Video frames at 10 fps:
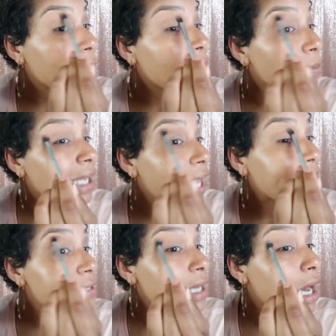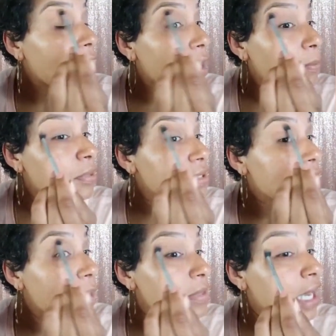black top, a
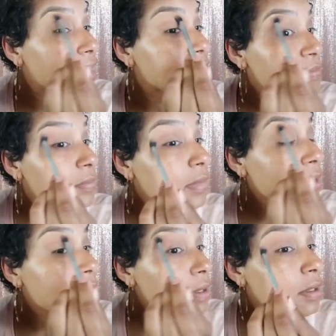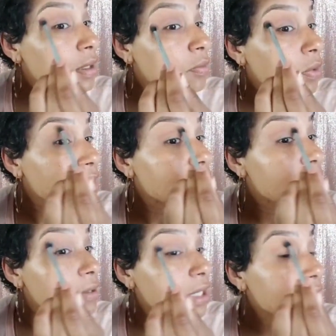top that, won't get
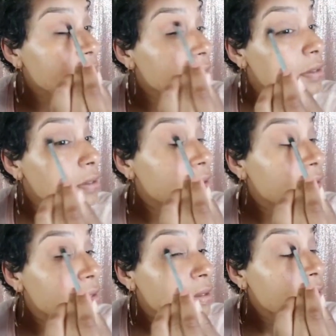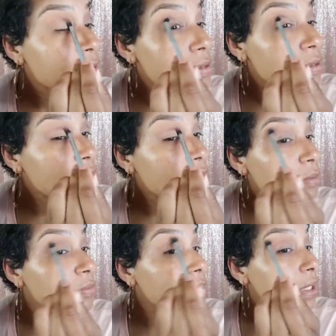dirty. So I am
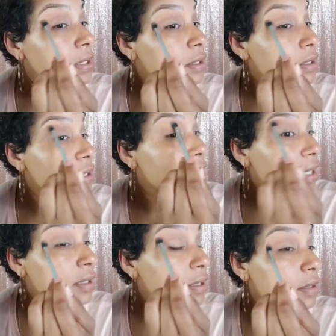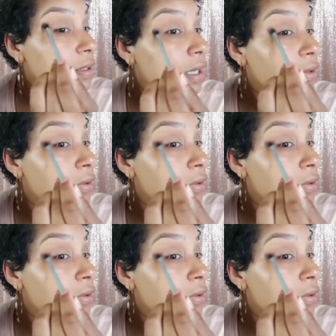blending that color out.